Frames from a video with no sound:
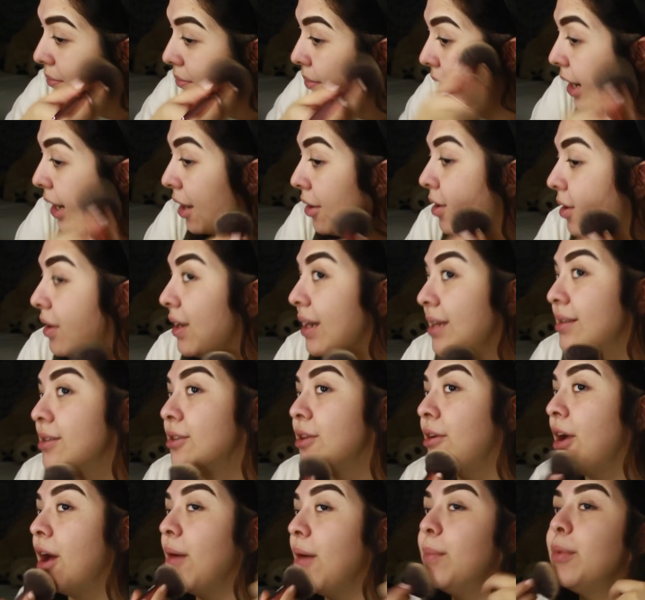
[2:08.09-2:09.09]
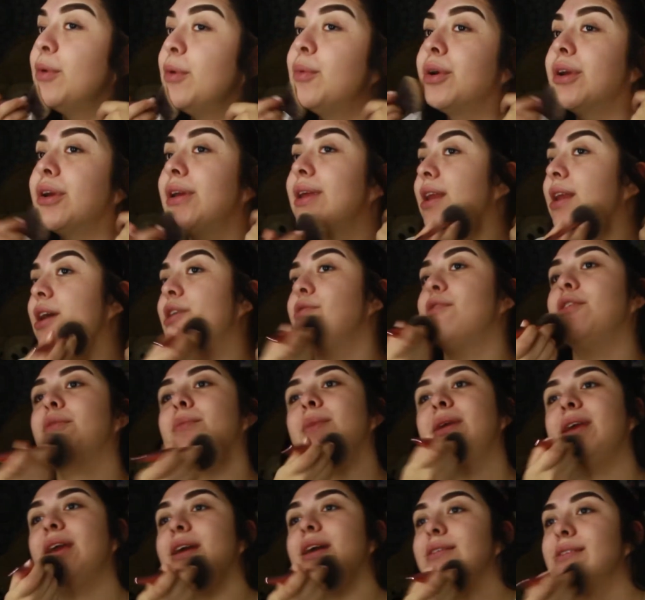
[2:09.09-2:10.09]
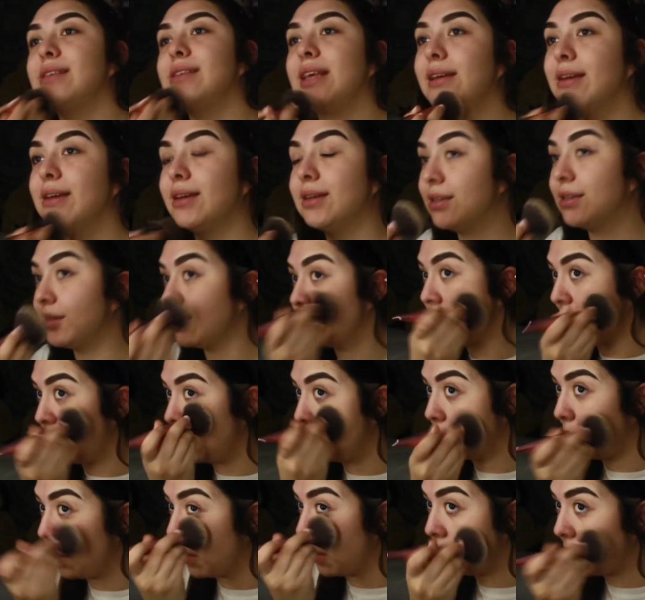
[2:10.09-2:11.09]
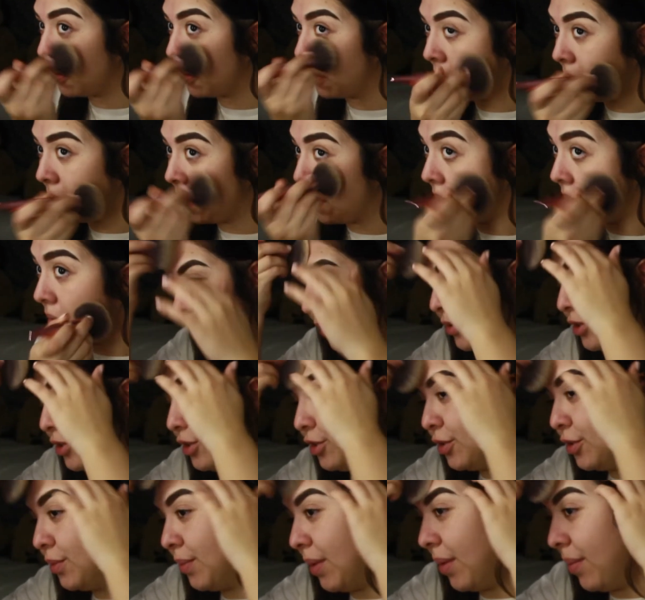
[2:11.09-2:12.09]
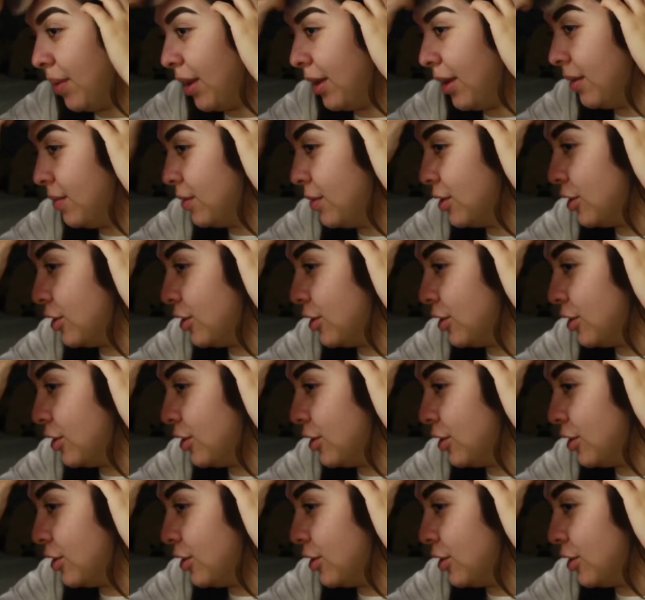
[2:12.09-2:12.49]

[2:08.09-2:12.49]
powder has not been working out for me as like a setting powder. I would do my makeup